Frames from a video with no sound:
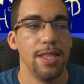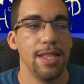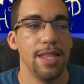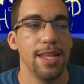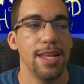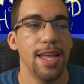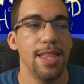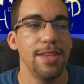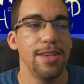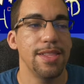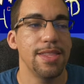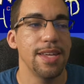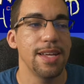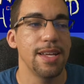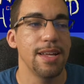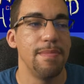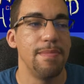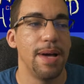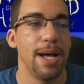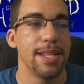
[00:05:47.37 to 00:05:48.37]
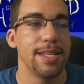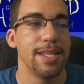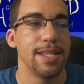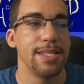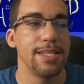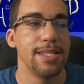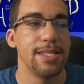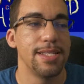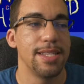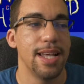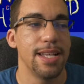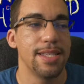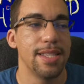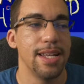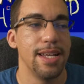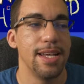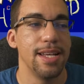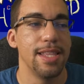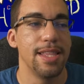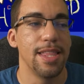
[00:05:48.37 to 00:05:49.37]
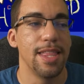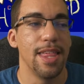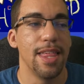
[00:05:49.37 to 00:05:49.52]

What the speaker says: The other thing about this is that the